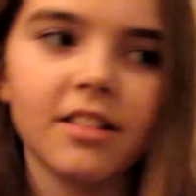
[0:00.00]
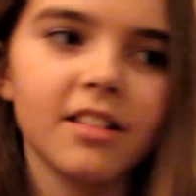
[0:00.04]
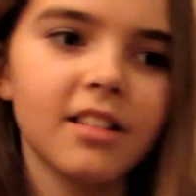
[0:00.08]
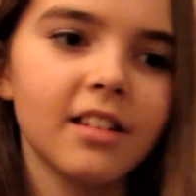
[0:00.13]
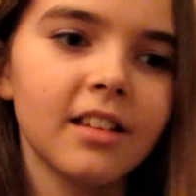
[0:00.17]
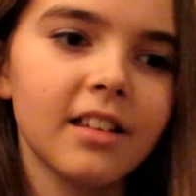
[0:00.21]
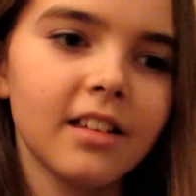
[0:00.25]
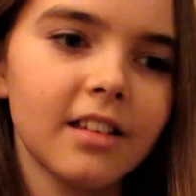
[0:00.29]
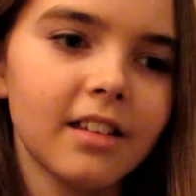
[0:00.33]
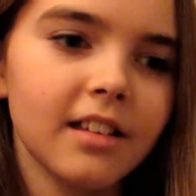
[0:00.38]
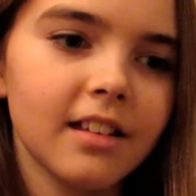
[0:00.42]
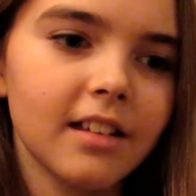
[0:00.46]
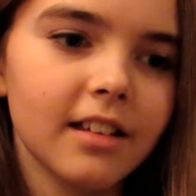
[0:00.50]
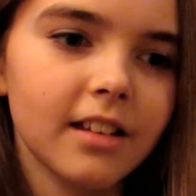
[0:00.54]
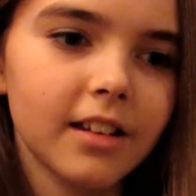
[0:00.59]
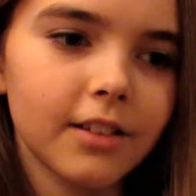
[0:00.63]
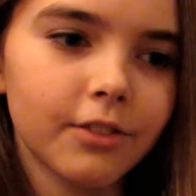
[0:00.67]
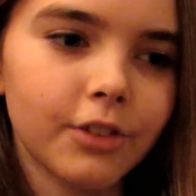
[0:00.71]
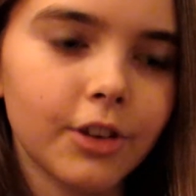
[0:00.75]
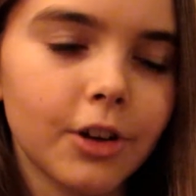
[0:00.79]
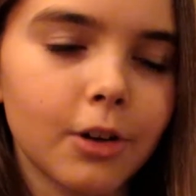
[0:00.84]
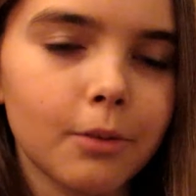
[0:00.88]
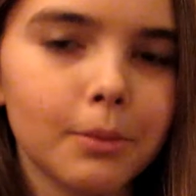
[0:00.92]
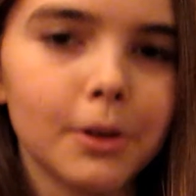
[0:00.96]
And if
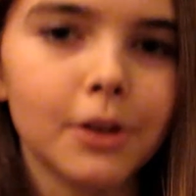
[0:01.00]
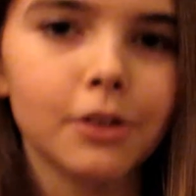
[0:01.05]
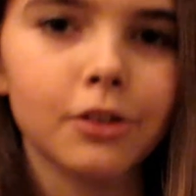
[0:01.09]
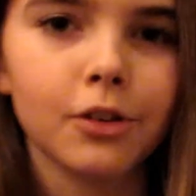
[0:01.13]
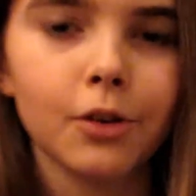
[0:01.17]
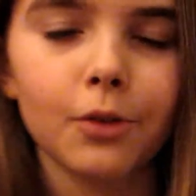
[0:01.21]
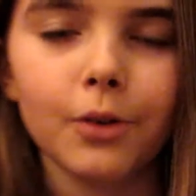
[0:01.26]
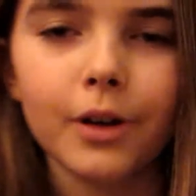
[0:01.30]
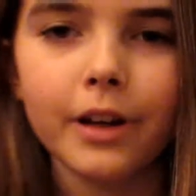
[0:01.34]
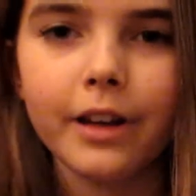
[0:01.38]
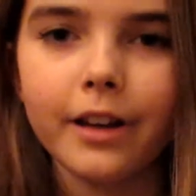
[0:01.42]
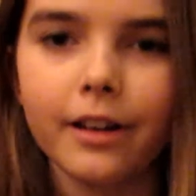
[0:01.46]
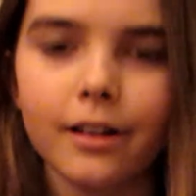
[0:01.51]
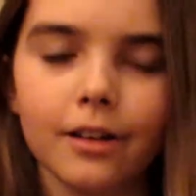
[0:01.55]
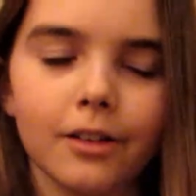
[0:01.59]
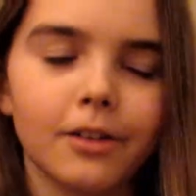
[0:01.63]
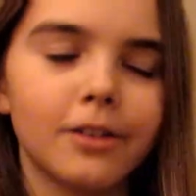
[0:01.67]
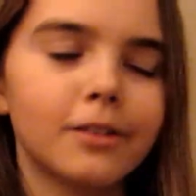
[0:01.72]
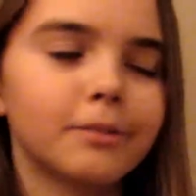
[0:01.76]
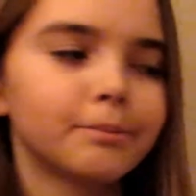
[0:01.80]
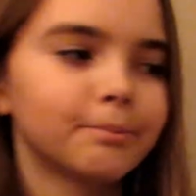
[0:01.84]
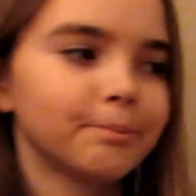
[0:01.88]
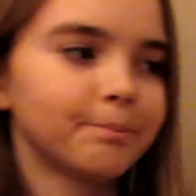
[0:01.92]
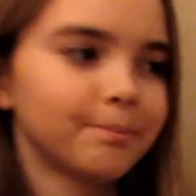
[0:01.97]
you know me, it's gonna weigh a
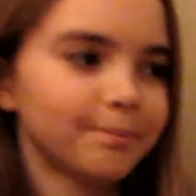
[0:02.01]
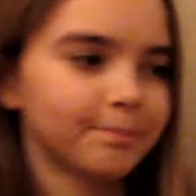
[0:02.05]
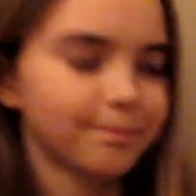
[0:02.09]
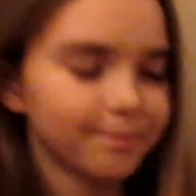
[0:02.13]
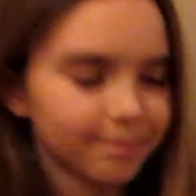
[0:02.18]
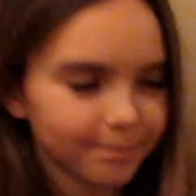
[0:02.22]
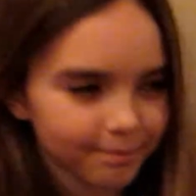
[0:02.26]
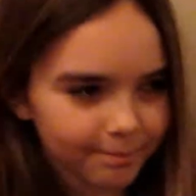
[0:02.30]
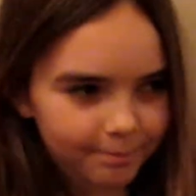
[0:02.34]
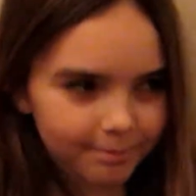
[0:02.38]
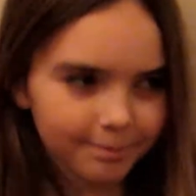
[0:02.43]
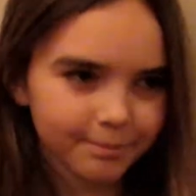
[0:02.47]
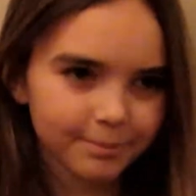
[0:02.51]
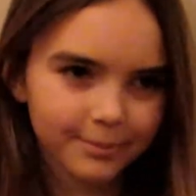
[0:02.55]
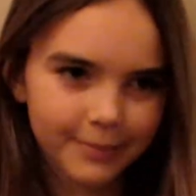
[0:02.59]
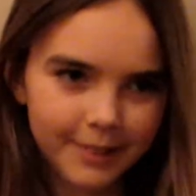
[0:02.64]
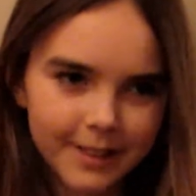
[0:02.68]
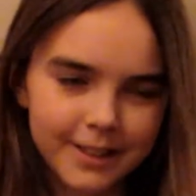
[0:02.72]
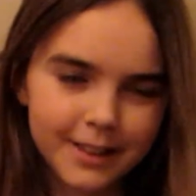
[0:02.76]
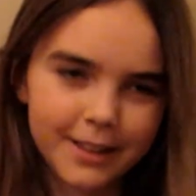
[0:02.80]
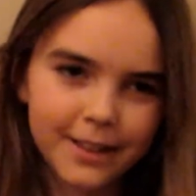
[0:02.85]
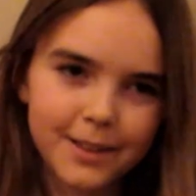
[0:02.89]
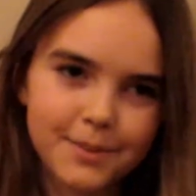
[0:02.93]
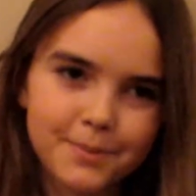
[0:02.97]
lot
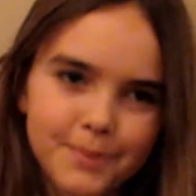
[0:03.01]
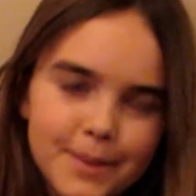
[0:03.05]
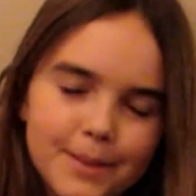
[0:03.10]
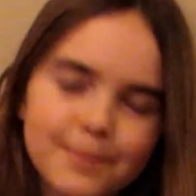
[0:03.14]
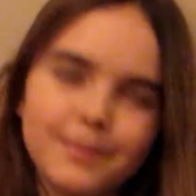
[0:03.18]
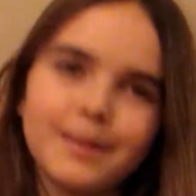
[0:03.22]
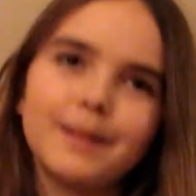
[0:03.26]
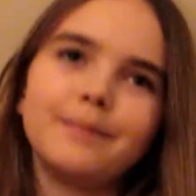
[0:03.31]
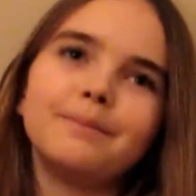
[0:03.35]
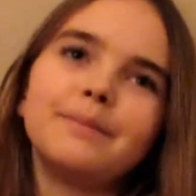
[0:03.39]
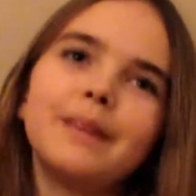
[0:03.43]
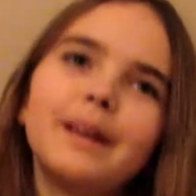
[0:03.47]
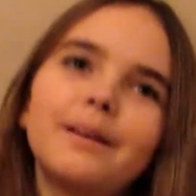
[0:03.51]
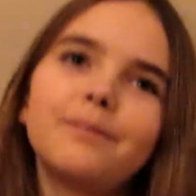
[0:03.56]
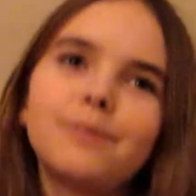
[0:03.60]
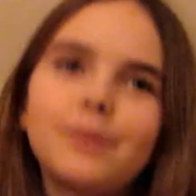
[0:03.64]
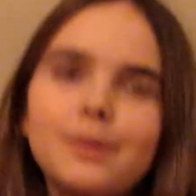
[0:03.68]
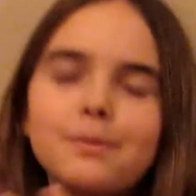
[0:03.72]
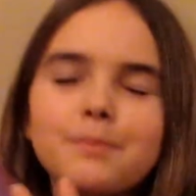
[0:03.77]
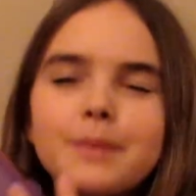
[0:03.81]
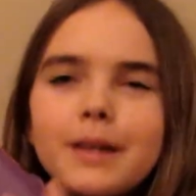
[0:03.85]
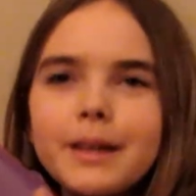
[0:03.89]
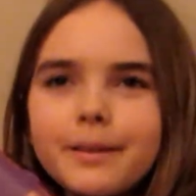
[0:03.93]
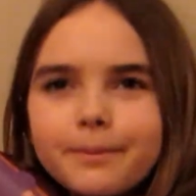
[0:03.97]
because my mum loves
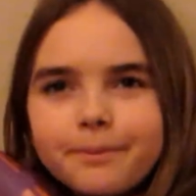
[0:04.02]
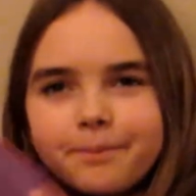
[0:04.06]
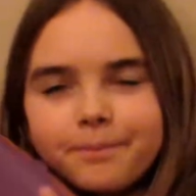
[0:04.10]
me.